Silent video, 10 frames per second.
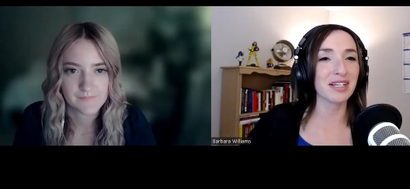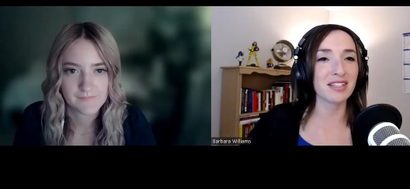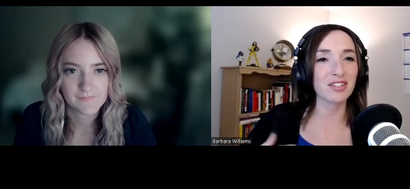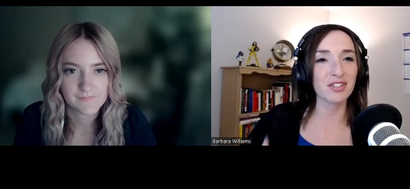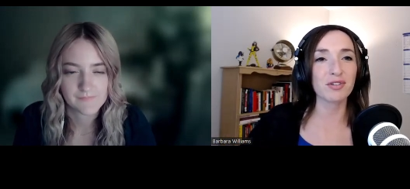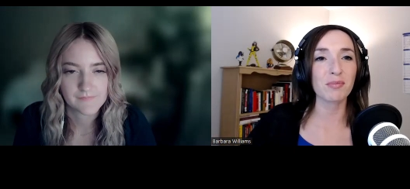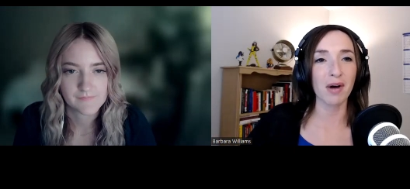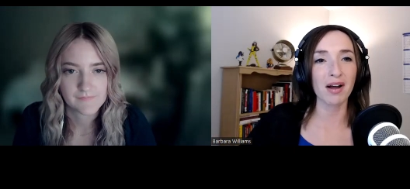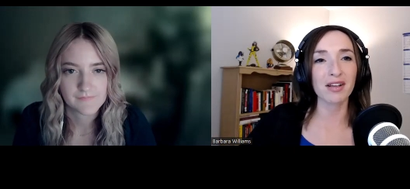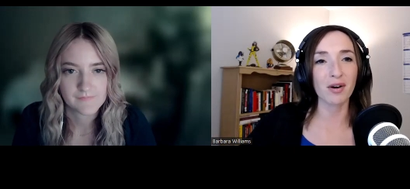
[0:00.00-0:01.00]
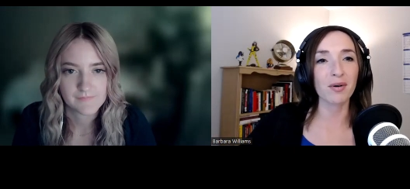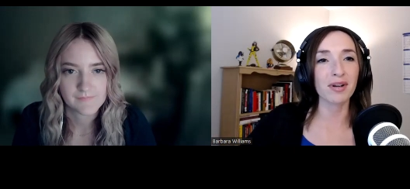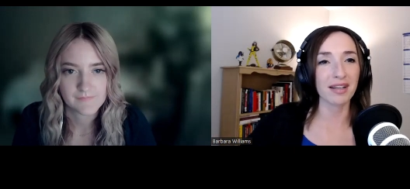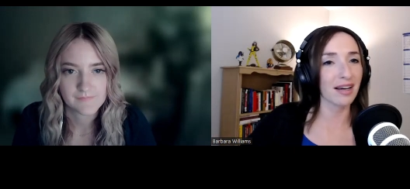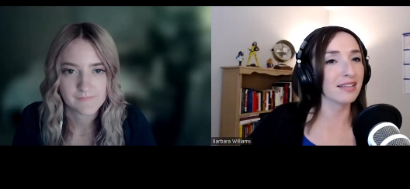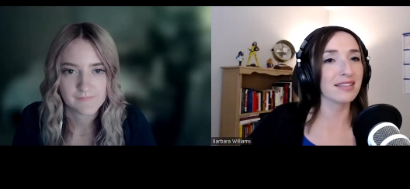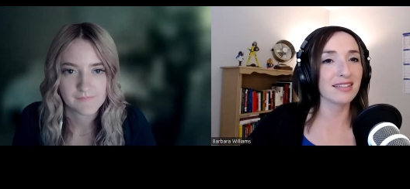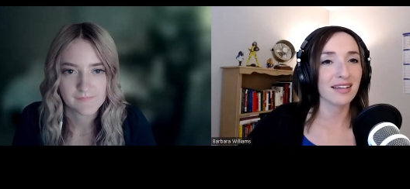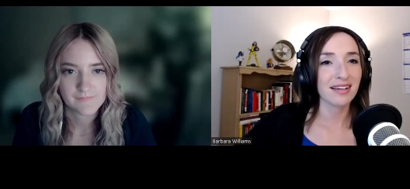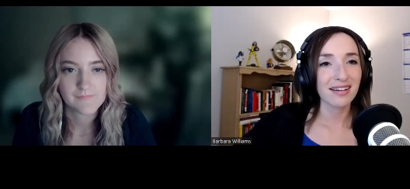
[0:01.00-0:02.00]
Speaker 1: because it's just your body going
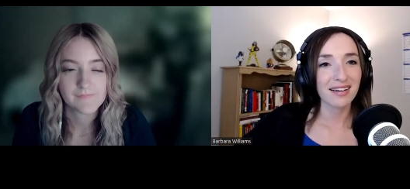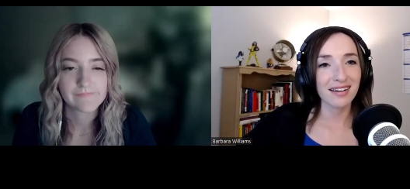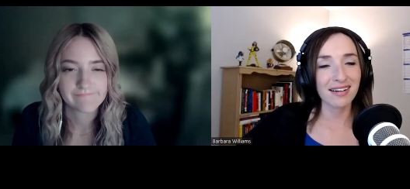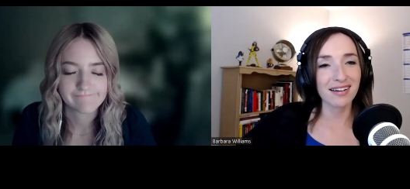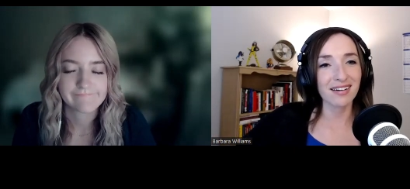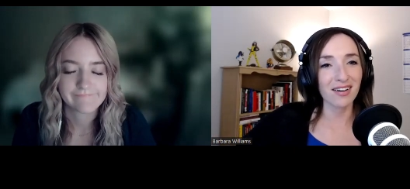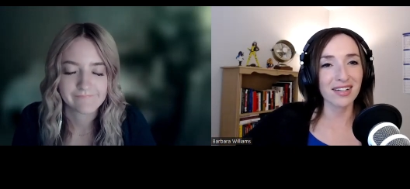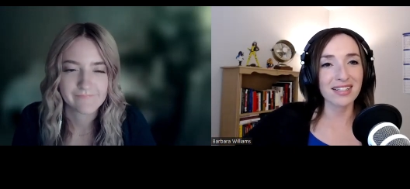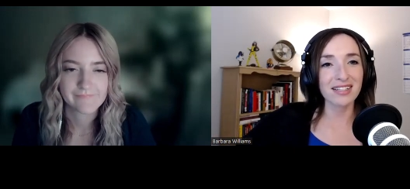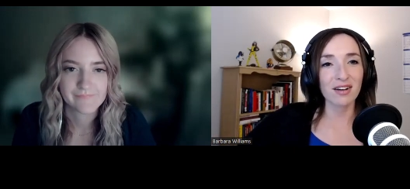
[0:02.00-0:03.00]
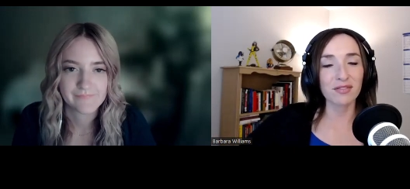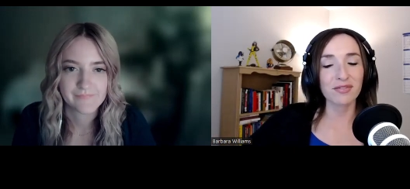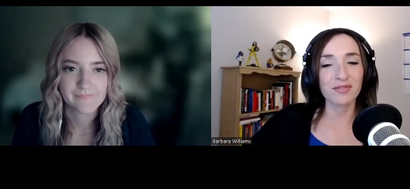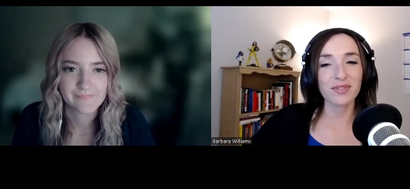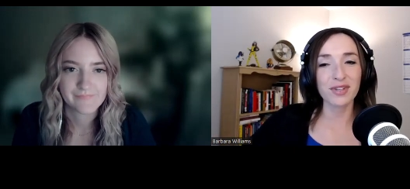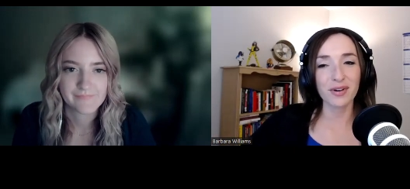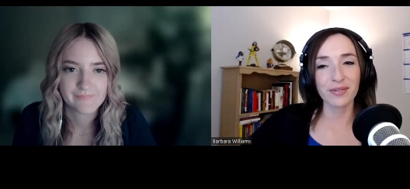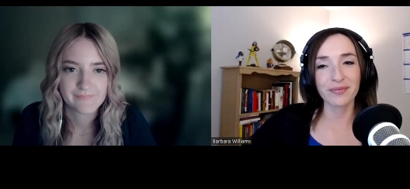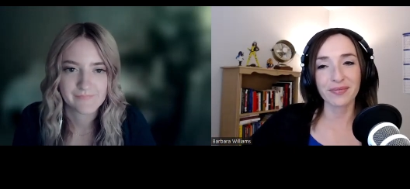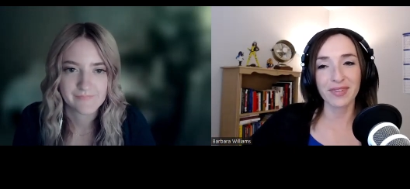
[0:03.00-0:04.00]
nuts uh, on itself.
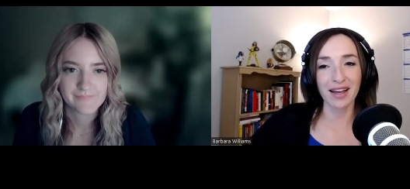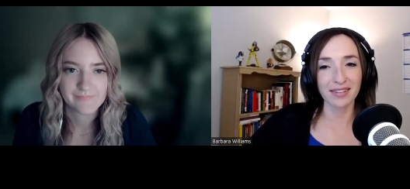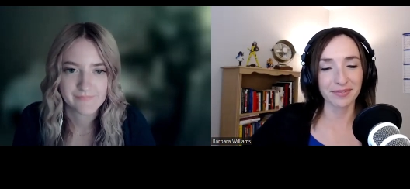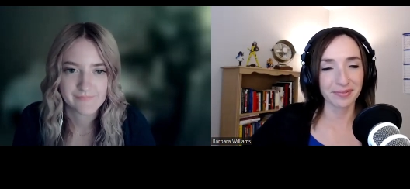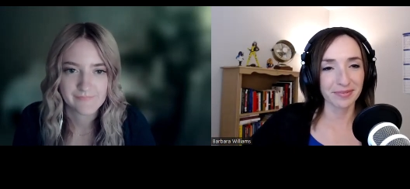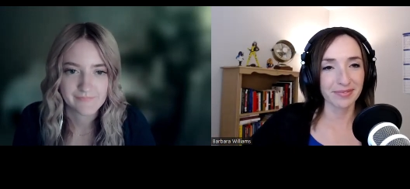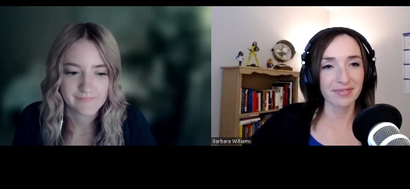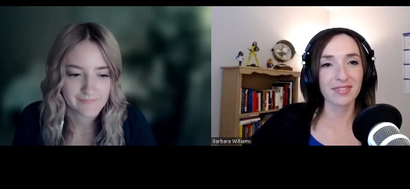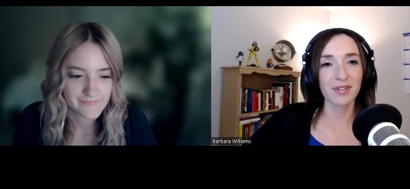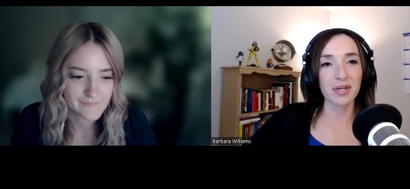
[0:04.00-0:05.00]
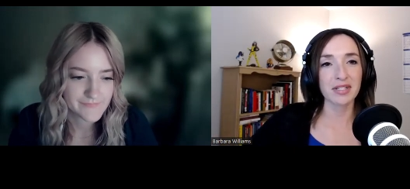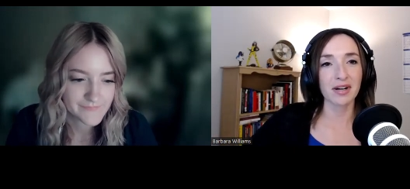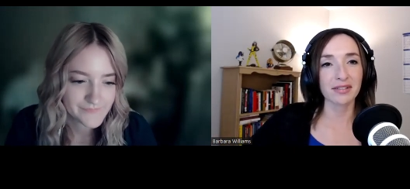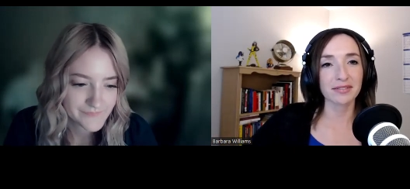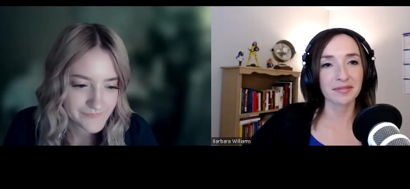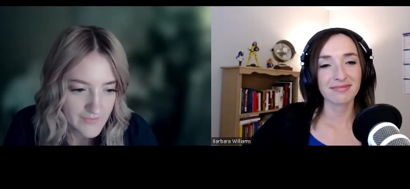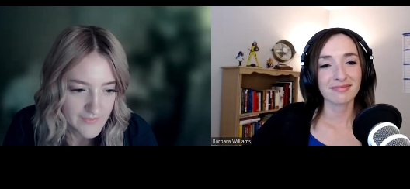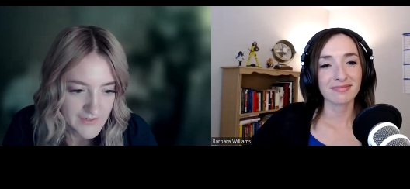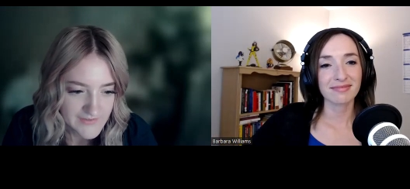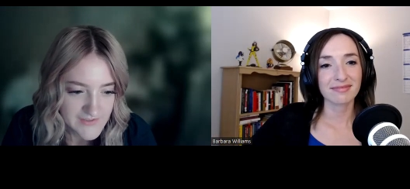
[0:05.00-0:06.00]
So, yeah, great talk.
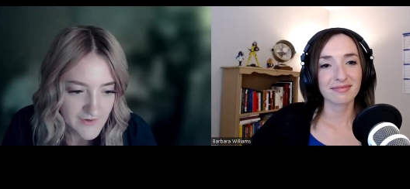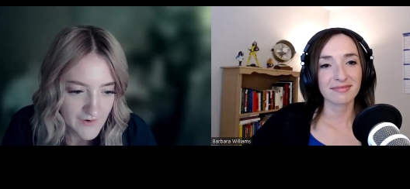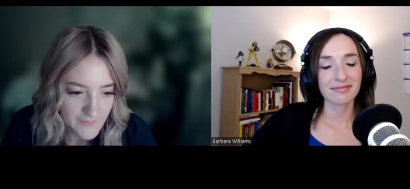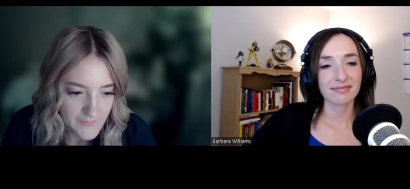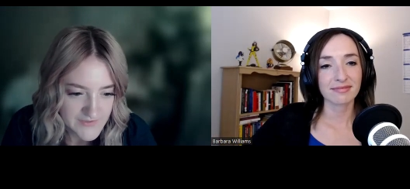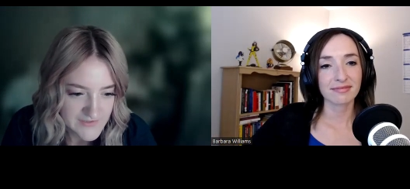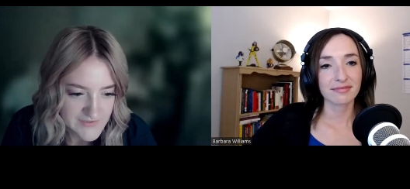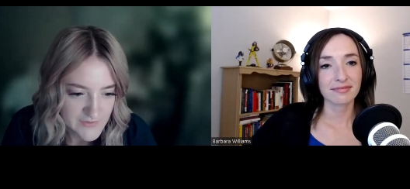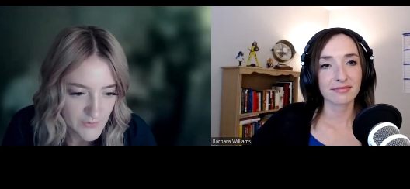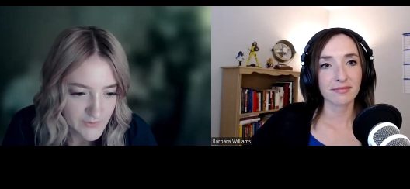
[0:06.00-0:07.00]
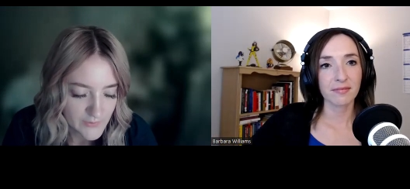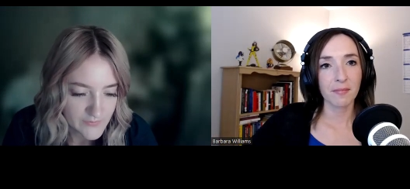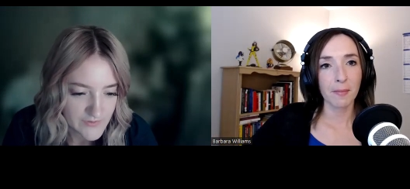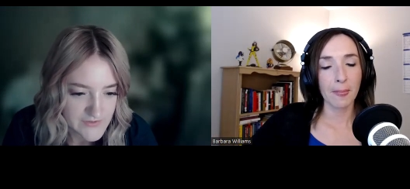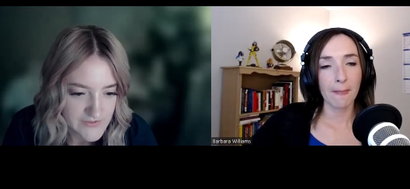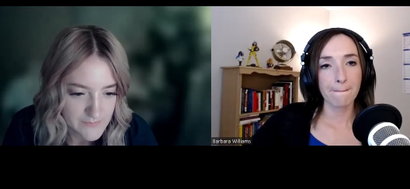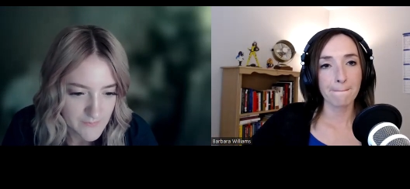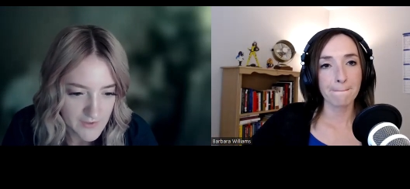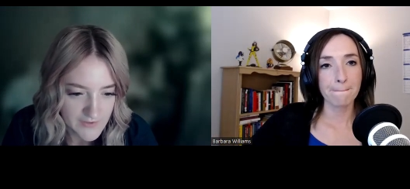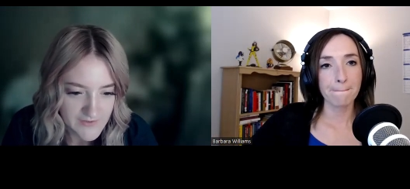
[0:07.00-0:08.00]
Speaker 2: The next talk was Historical versus
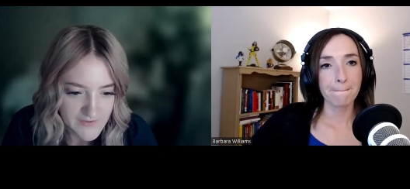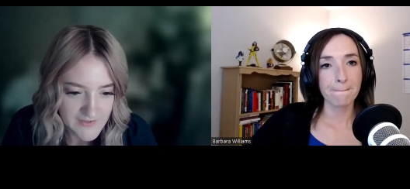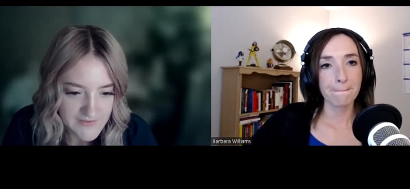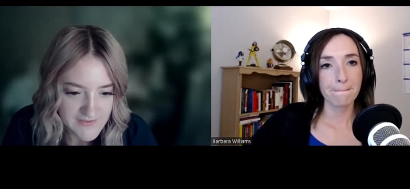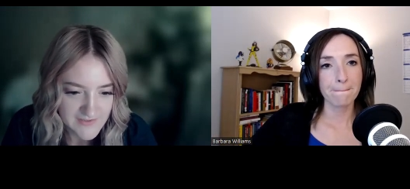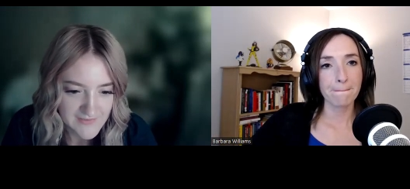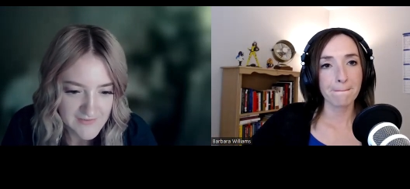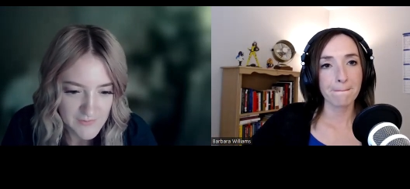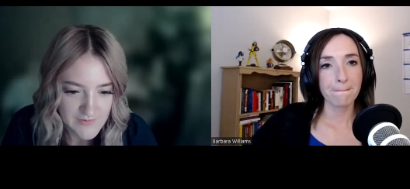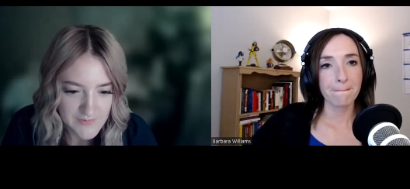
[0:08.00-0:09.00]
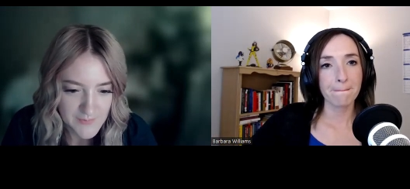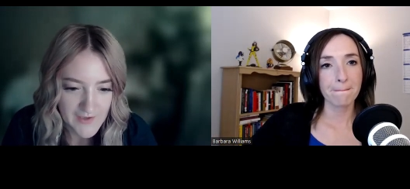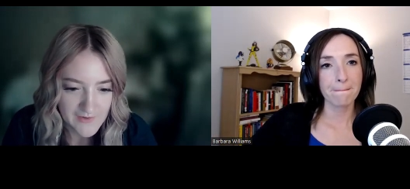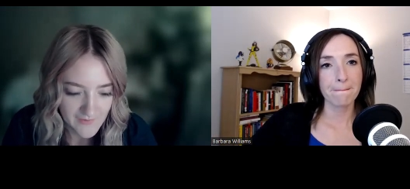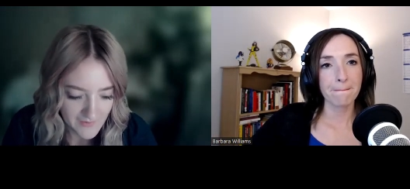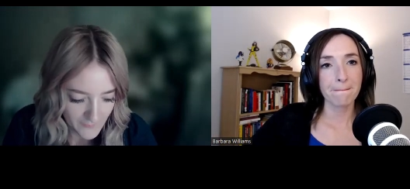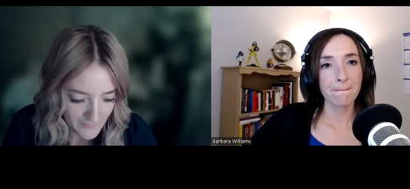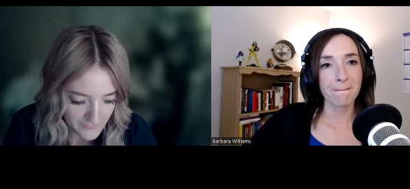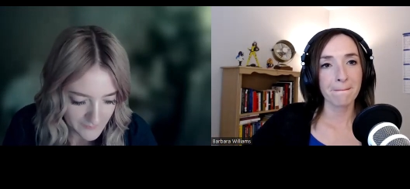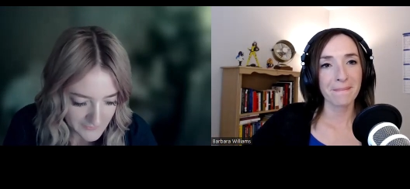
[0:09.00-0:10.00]
Modern Dust, and this was by Greg
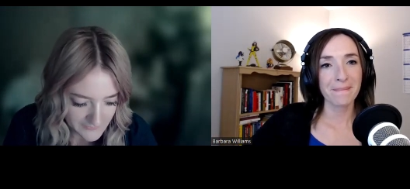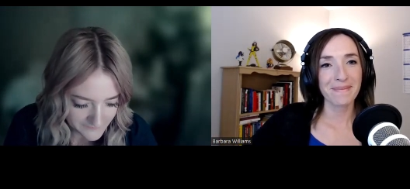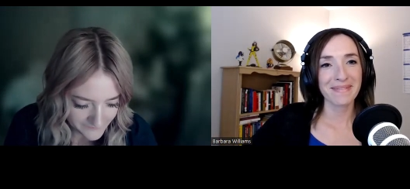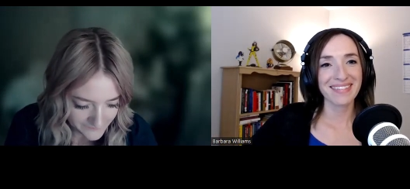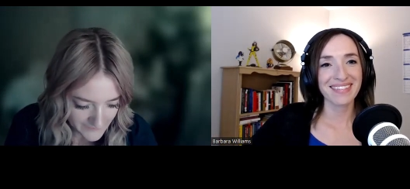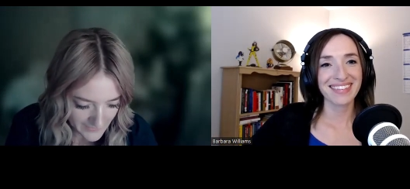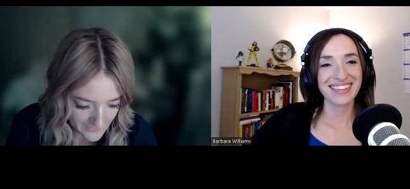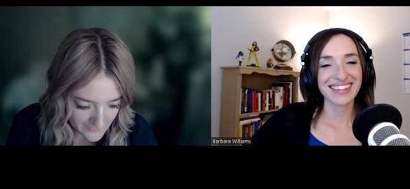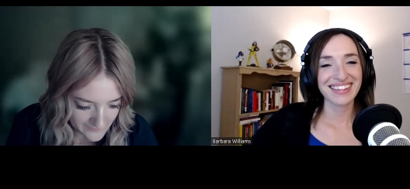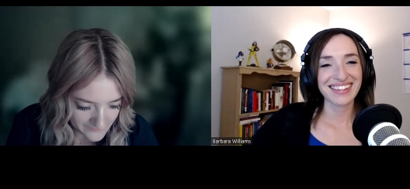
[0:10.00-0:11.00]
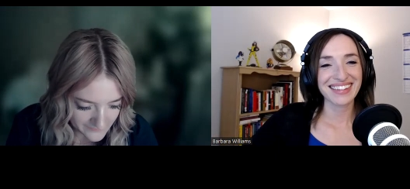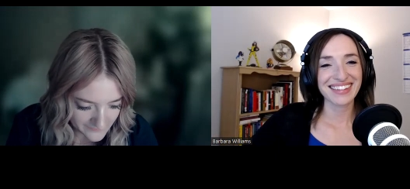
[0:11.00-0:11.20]
Weatherman. Uh,